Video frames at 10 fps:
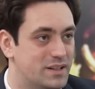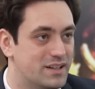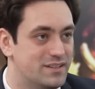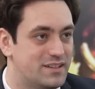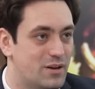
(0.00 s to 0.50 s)

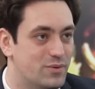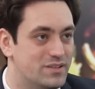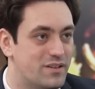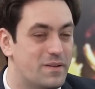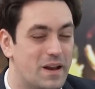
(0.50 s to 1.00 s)
because it
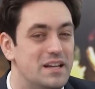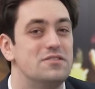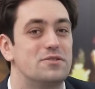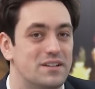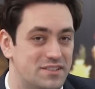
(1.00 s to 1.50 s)
was an
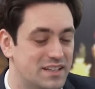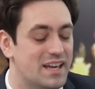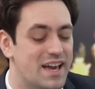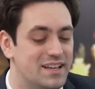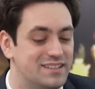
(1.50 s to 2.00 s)
interesting
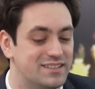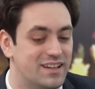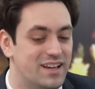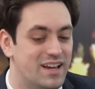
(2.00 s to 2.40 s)
case